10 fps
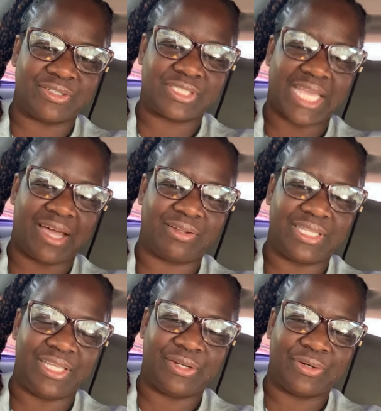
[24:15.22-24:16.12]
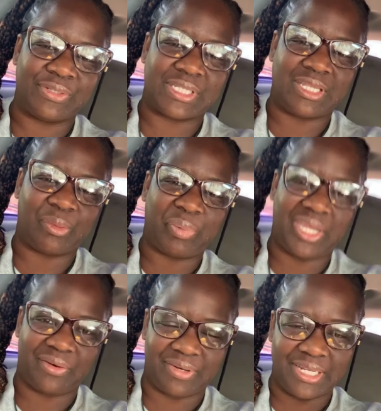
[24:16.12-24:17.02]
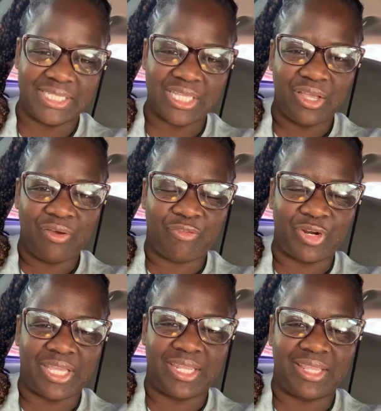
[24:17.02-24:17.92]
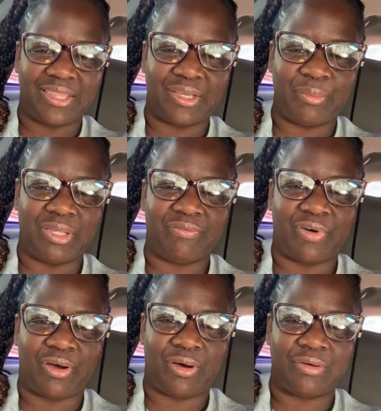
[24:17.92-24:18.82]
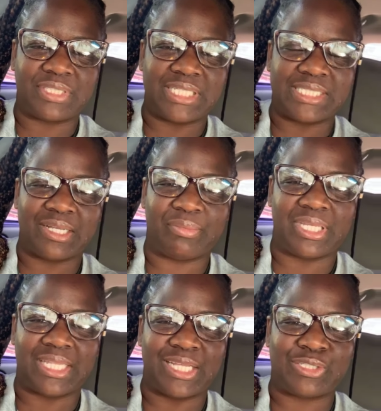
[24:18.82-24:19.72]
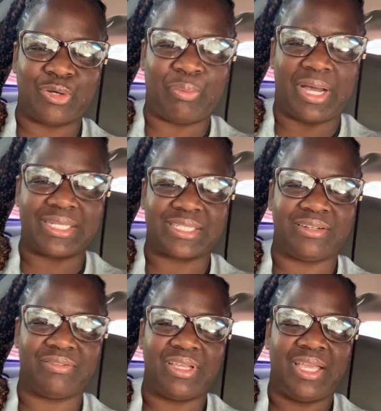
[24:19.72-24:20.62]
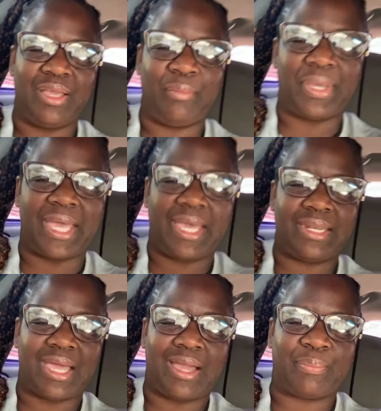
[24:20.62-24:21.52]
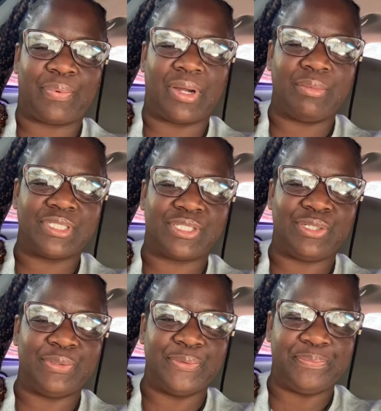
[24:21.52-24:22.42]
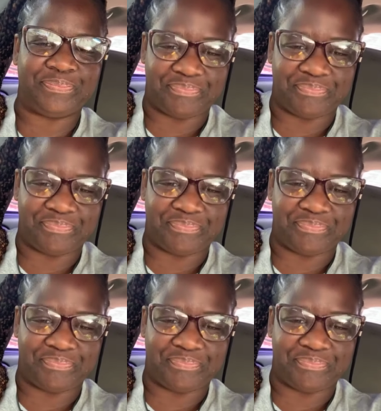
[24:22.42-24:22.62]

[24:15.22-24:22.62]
scout leaders, and their parents for getting them involved in something that's so positive. Pat, I promise you,